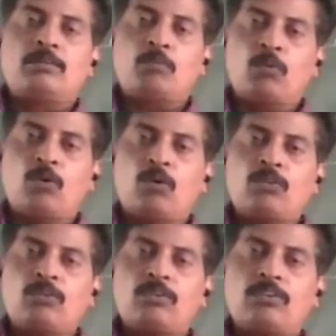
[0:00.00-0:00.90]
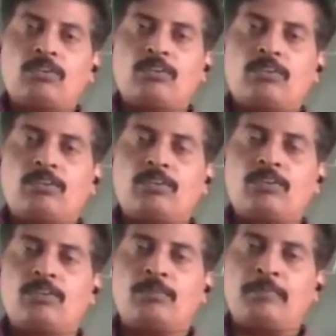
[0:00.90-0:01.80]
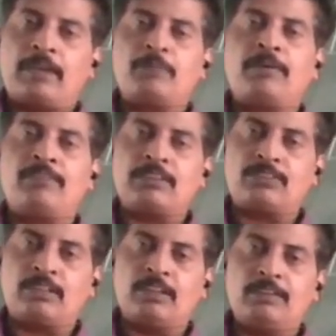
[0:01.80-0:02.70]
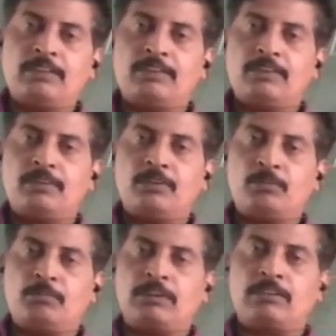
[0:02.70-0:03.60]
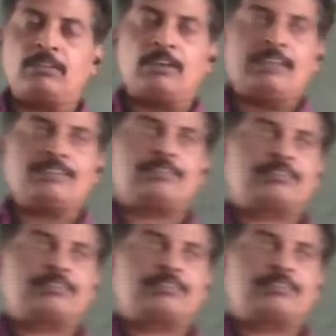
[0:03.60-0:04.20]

more manpower is there, but less